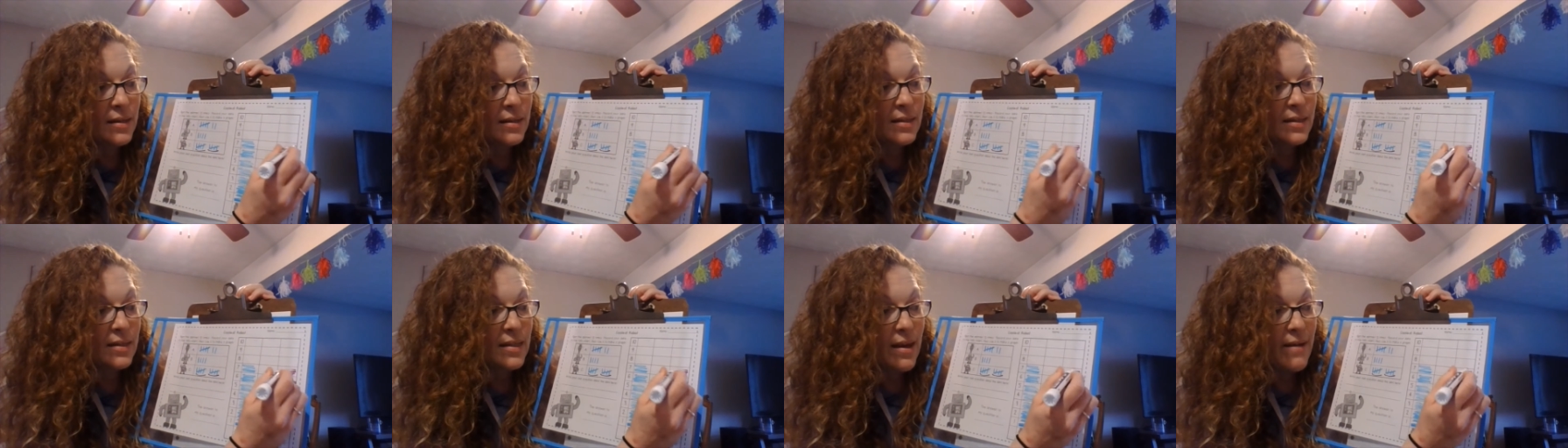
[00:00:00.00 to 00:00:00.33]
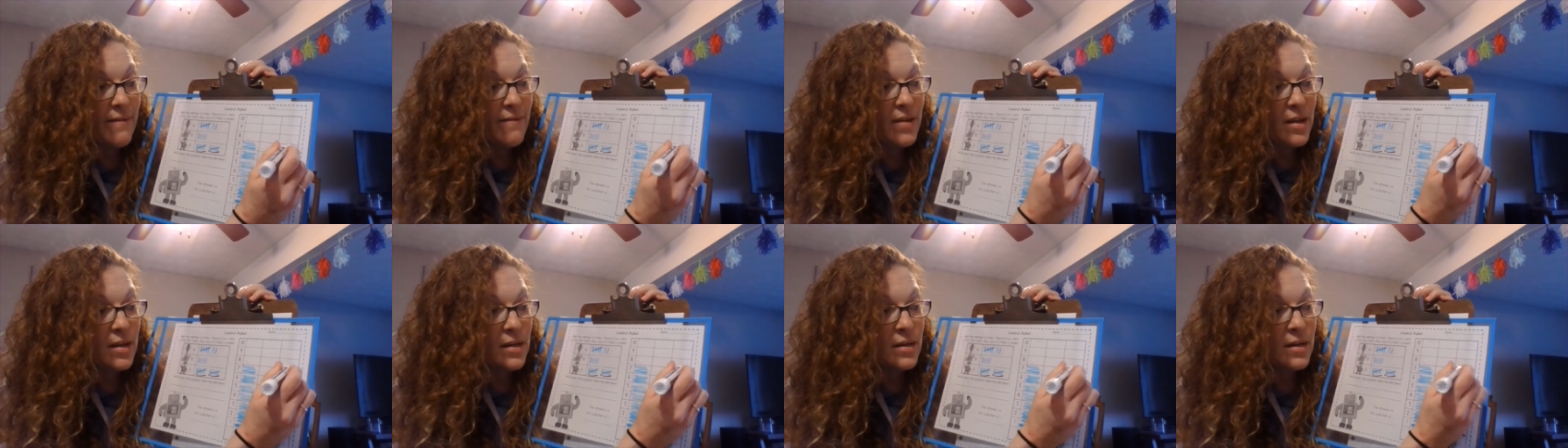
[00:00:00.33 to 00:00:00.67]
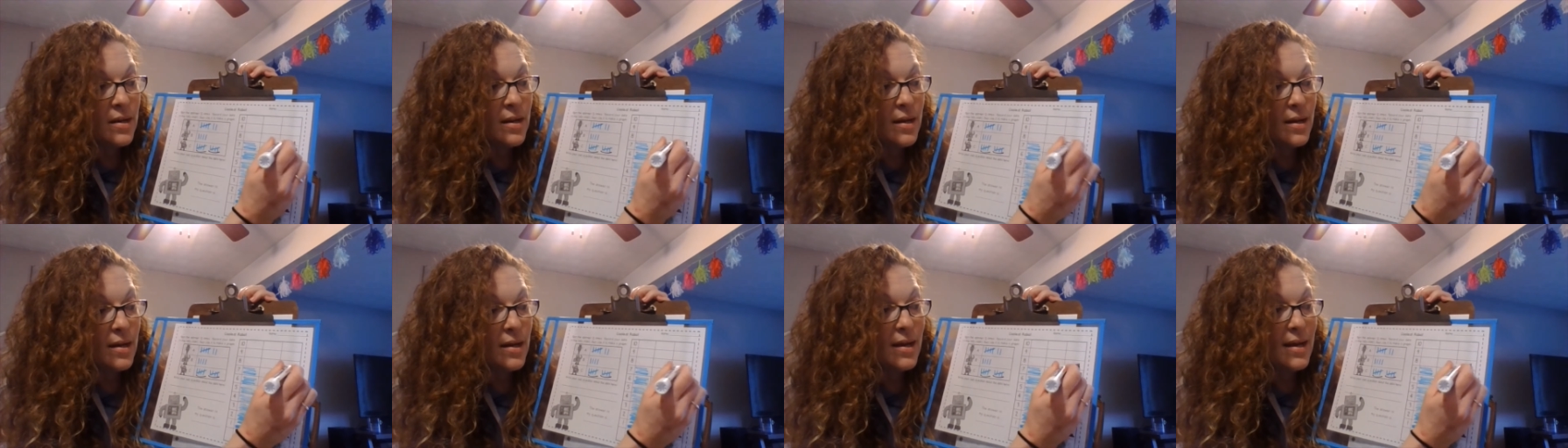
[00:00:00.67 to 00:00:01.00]
7,
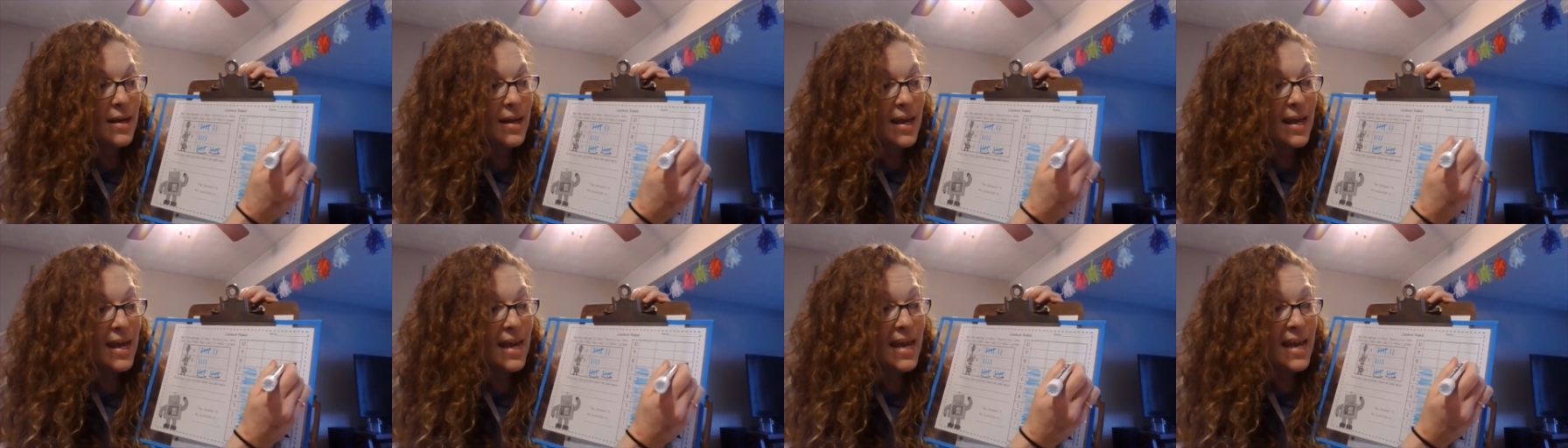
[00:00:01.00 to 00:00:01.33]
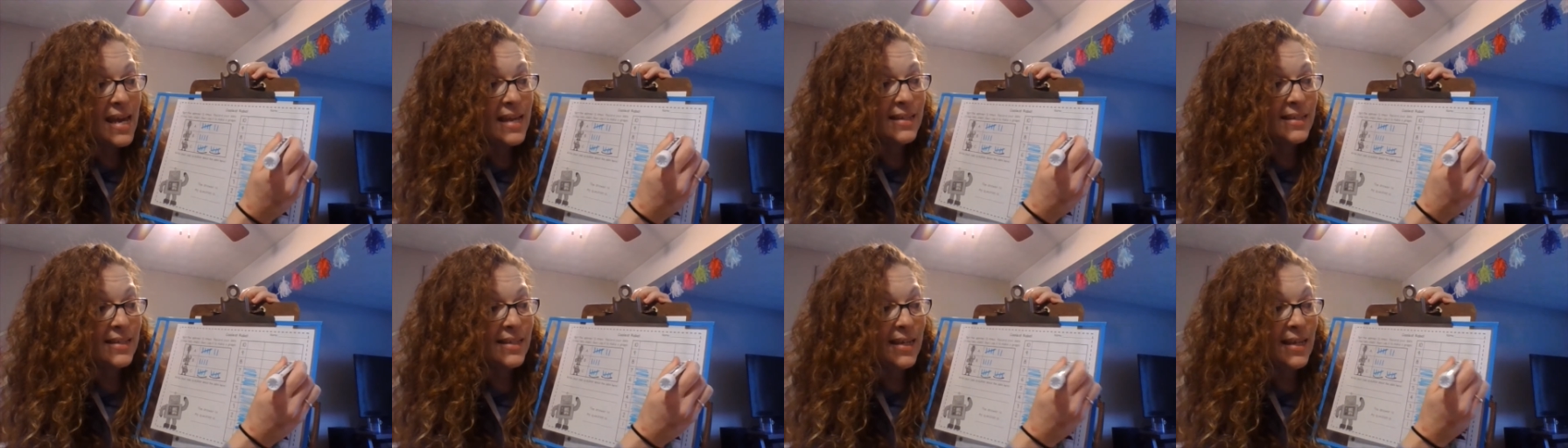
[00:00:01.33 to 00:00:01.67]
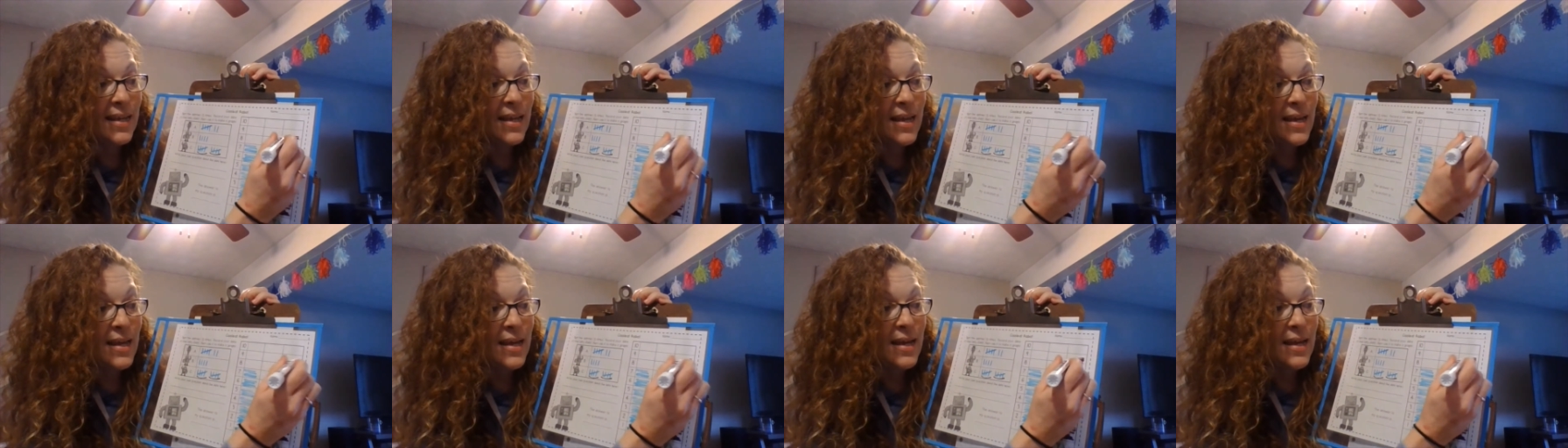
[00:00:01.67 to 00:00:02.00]
8,
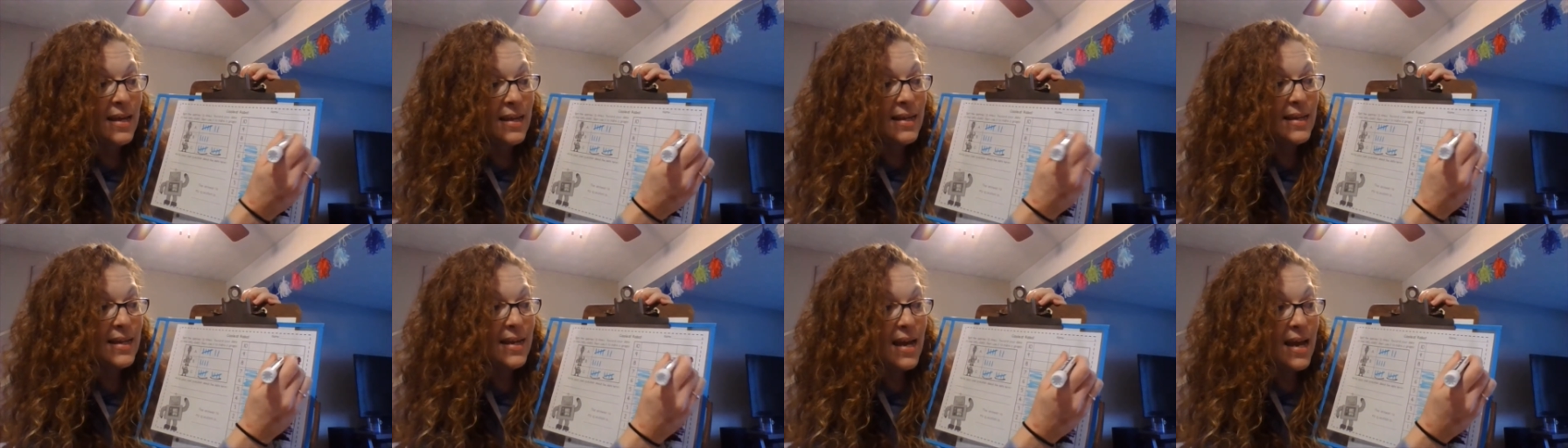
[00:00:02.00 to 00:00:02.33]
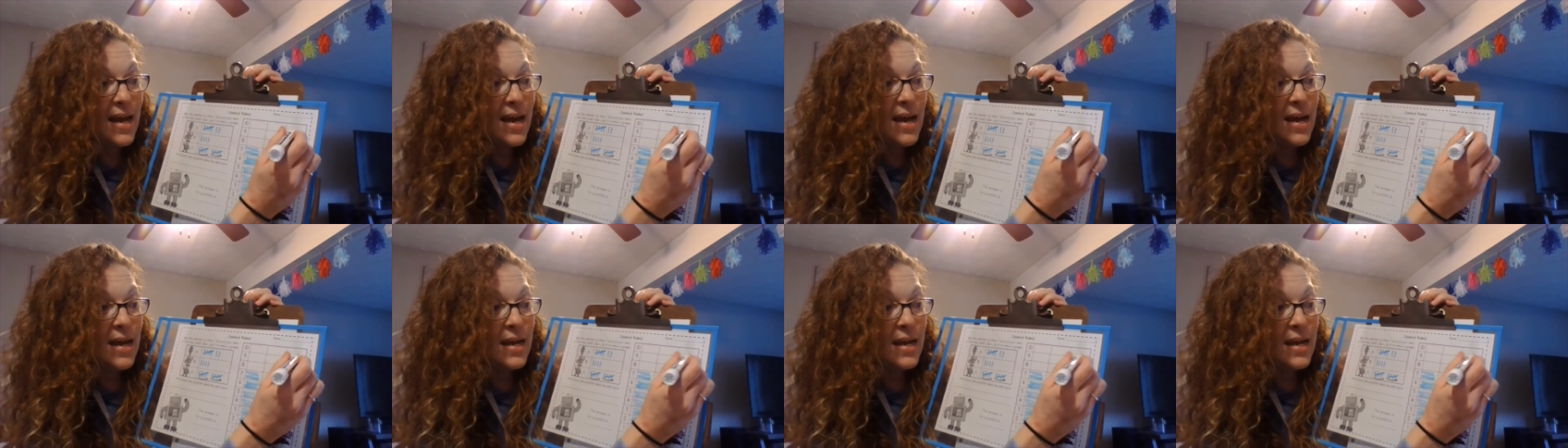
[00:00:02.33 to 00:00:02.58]
9,